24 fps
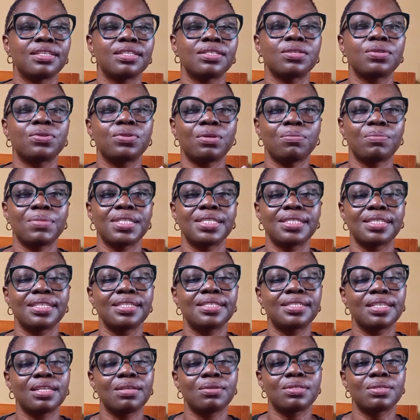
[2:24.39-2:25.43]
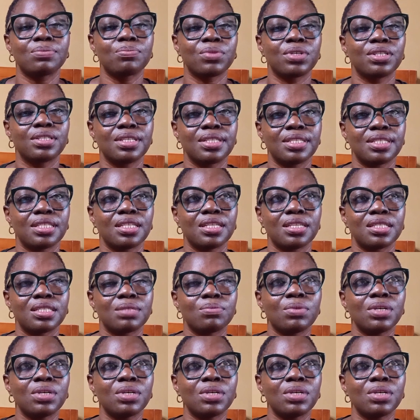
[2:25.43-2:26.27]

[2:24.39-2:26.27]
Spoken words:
So number six is money tips.